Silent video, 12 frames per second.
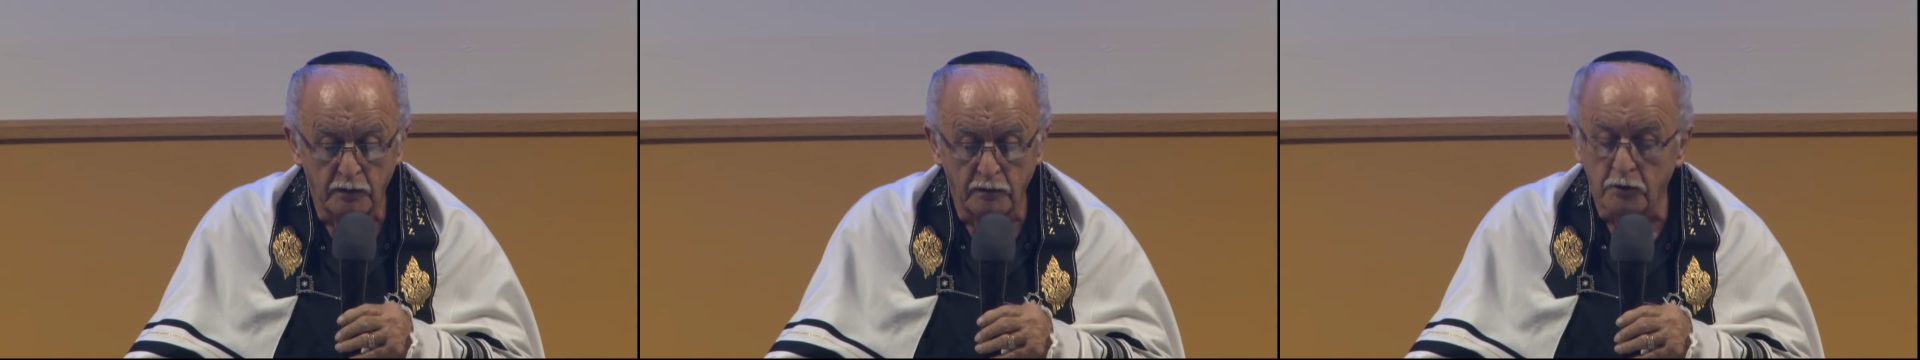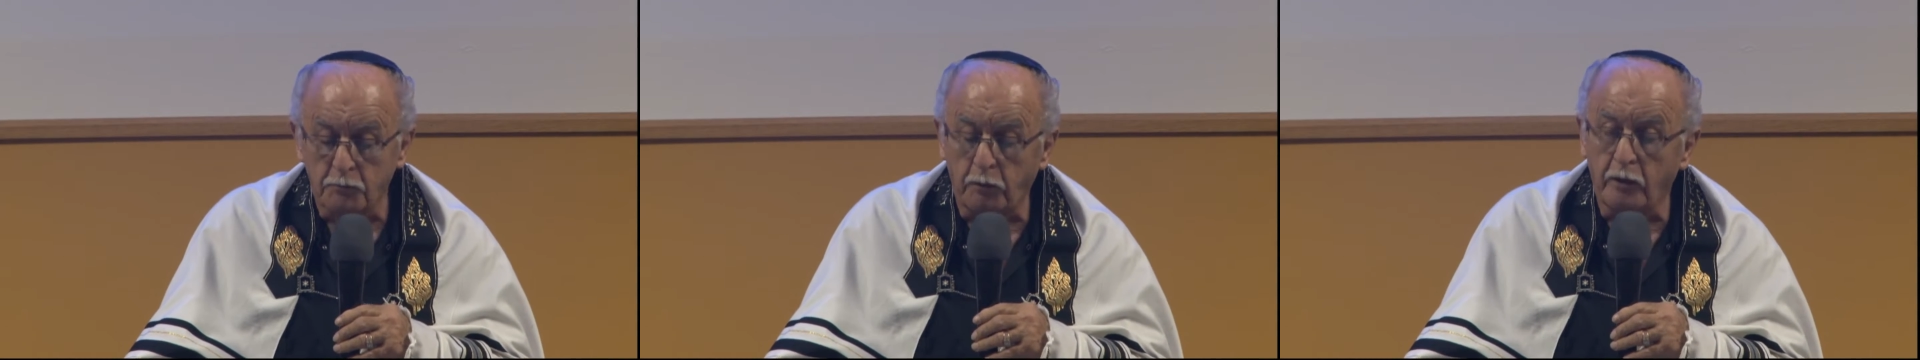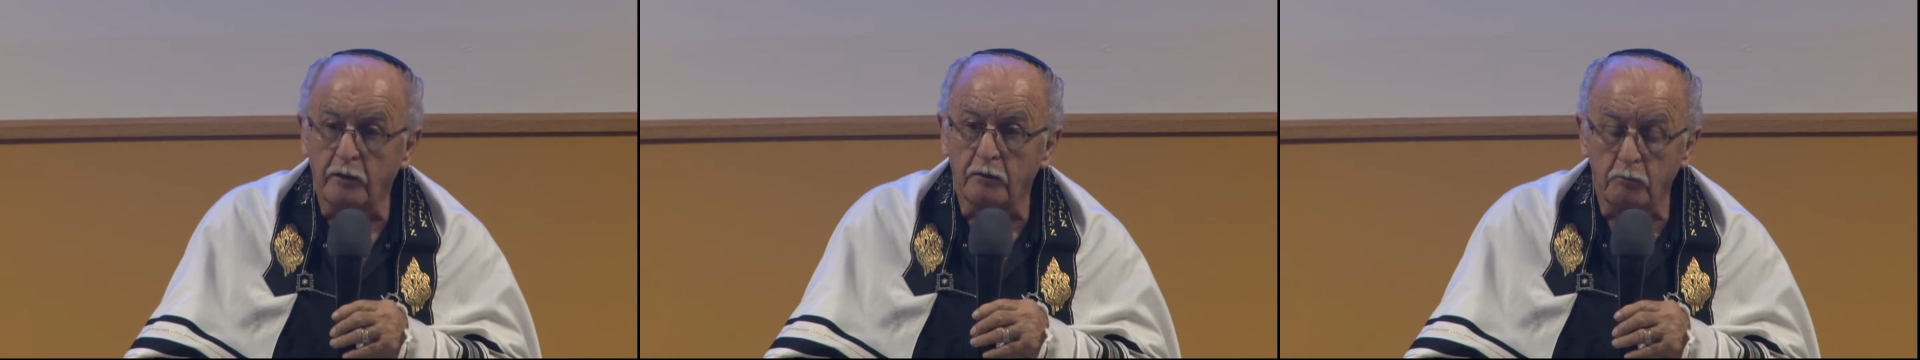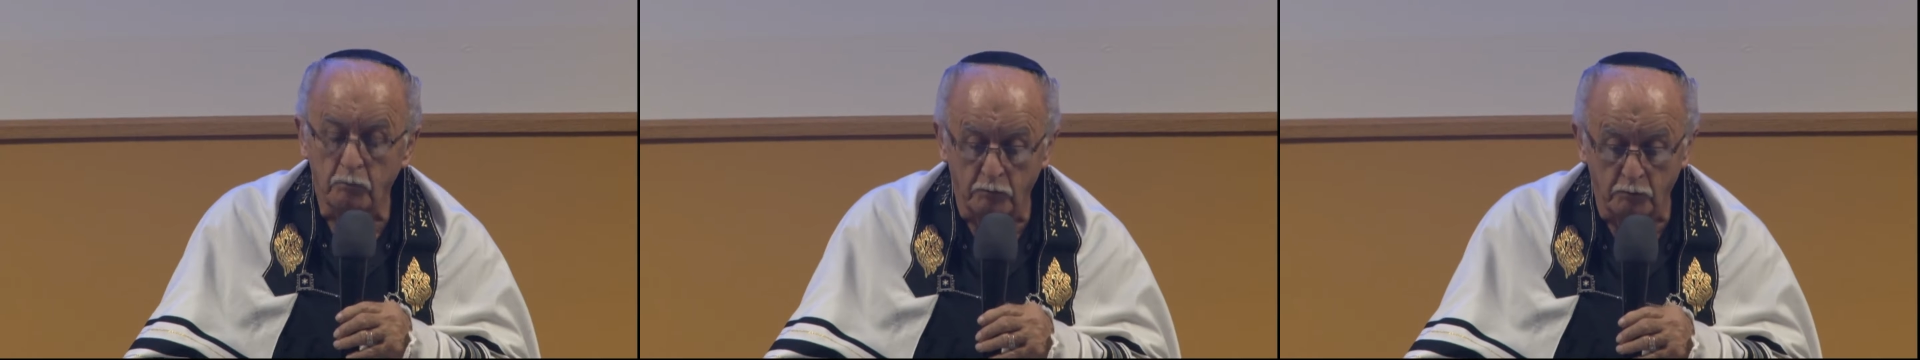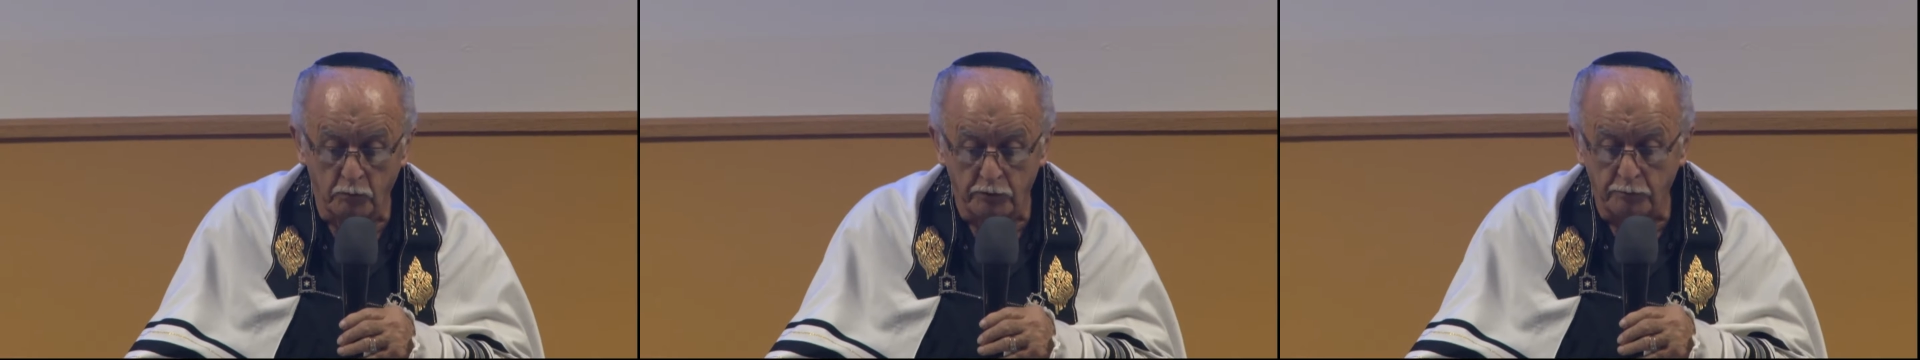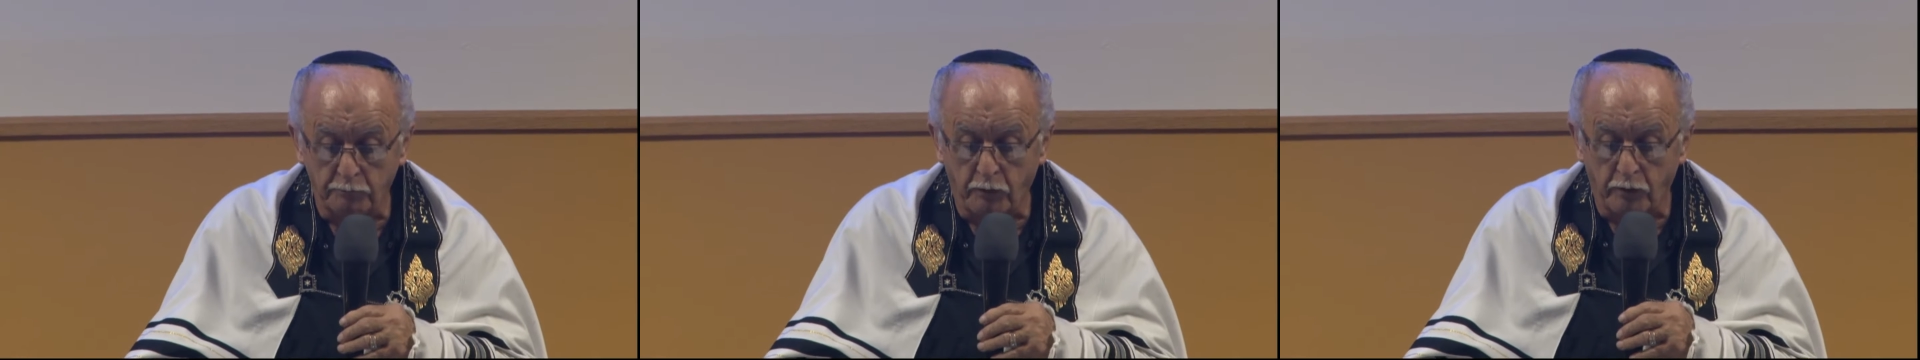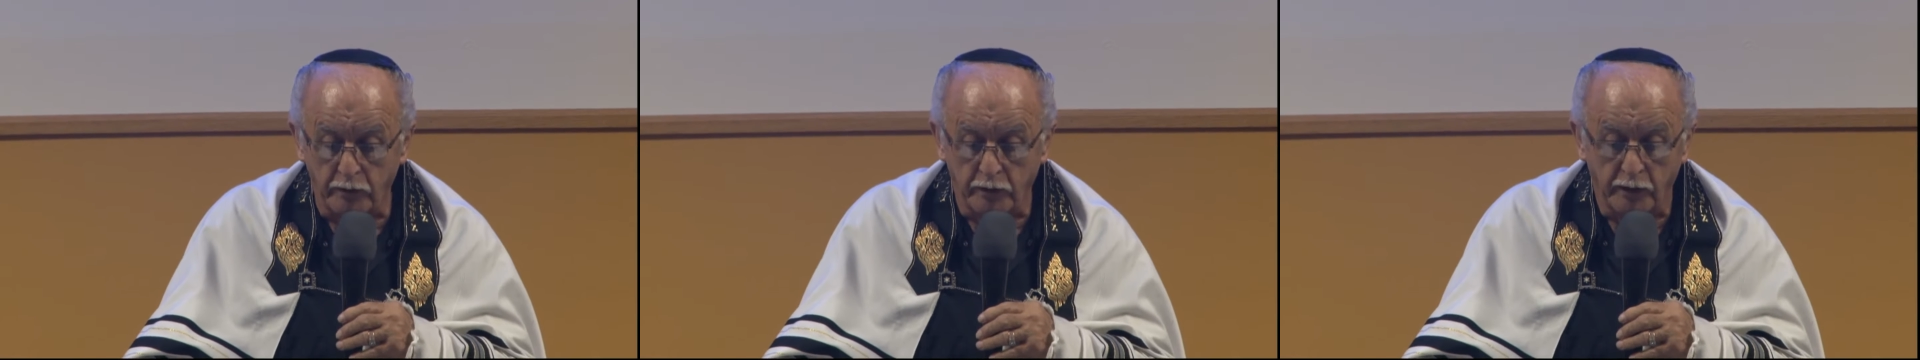This player was a party